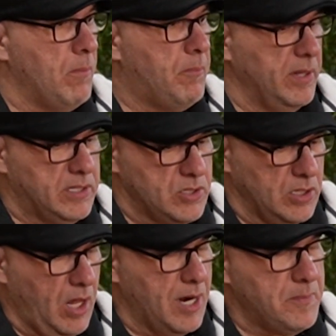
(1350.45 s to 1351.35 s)
But there's a
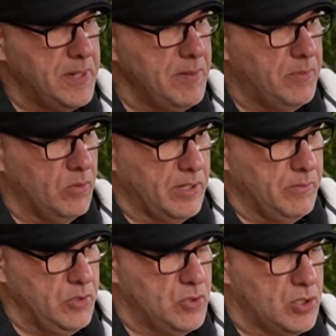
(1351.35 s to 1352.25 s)
lot of people that
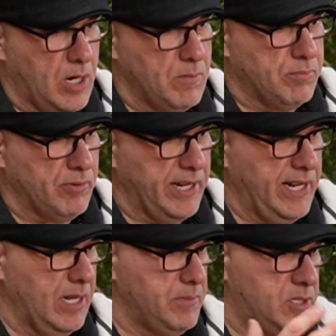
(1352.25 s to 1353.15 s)
when you start
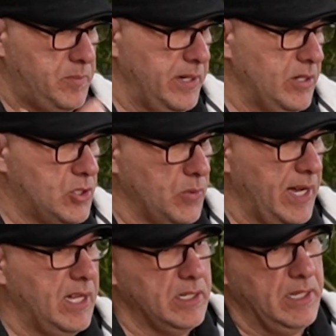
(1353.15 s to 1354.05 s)
bringing up
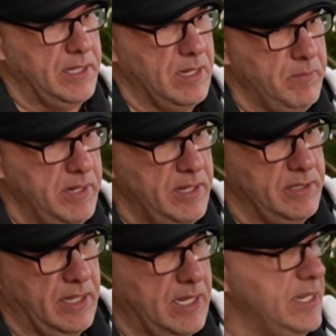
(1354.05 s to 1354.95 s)
spirituality, they
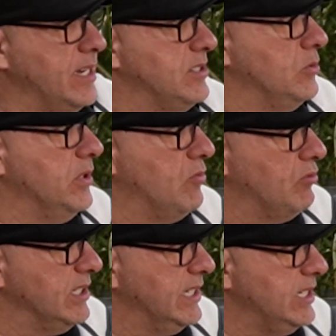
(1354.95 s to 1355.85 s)
immediately connect it with
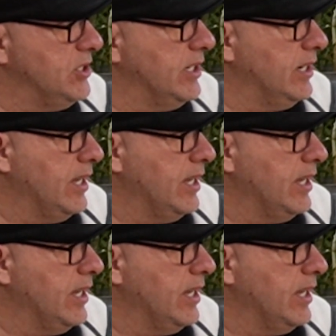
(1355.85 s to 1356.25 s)
religion.